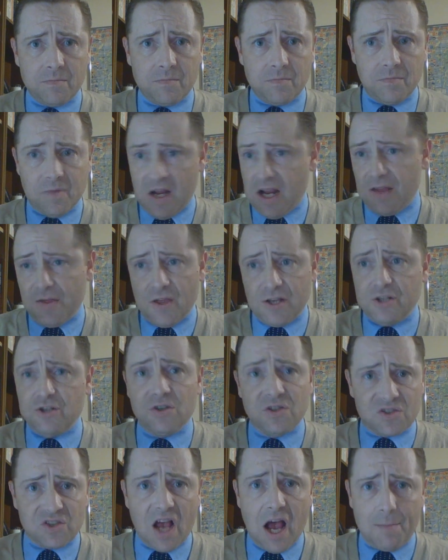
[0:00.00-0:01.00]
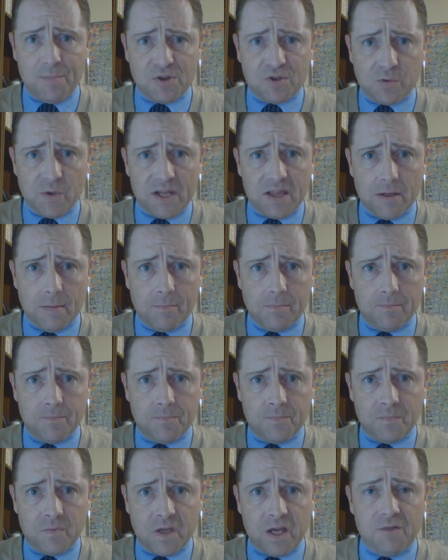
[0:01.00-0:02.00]
and then you decide between them
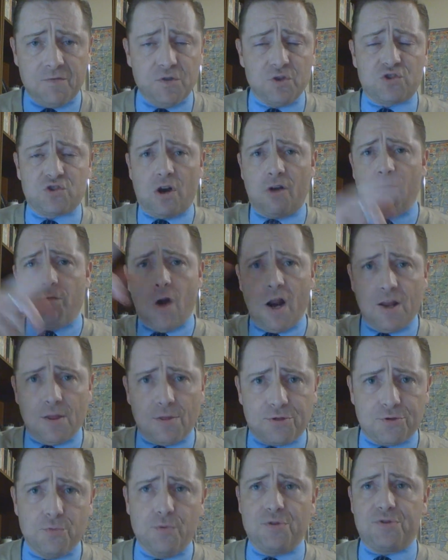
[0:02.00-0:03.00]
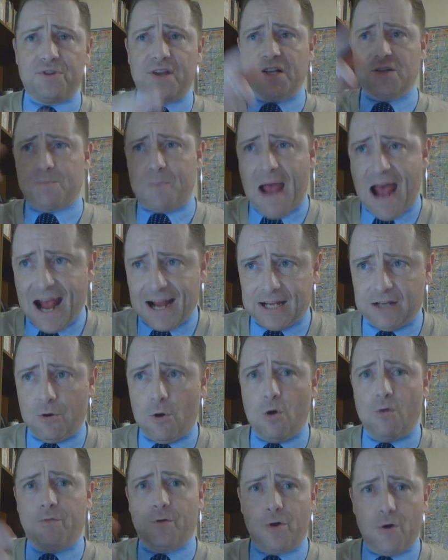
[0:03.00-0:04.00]
if you start running through things back and
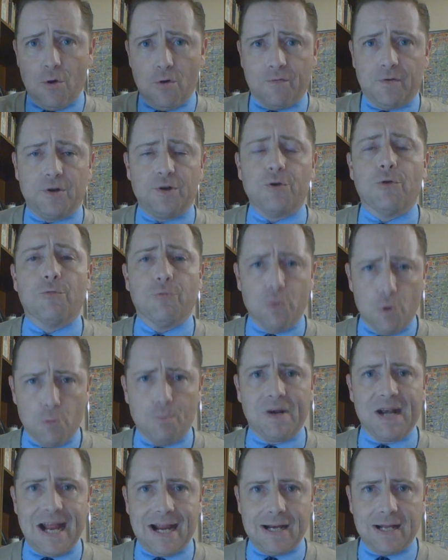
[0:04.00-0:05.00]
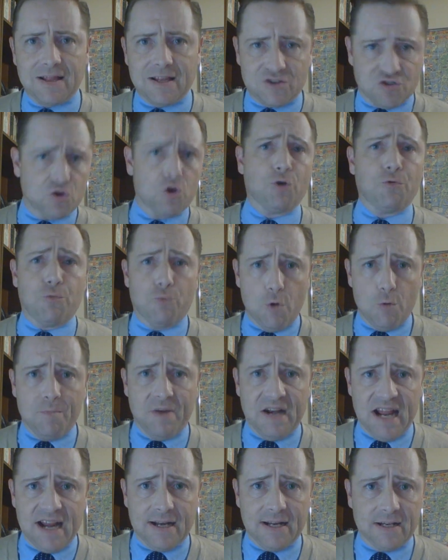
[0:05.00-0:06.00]
over and over, you're ruminating. That's called
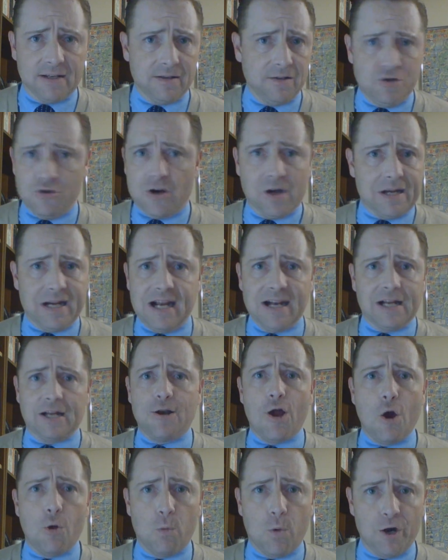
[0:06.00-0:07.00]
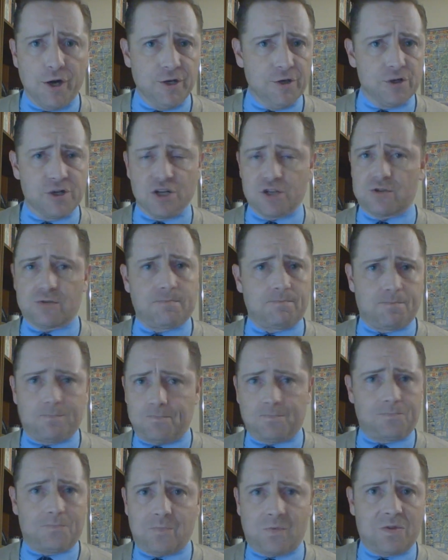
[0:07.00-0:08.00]
ruminating. You're getting nowhere. You're just
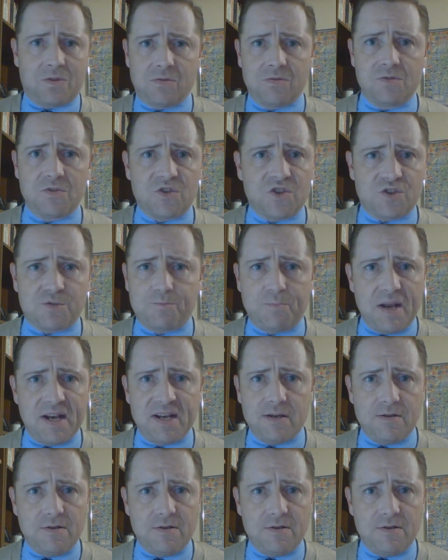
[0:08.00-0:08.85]
spinning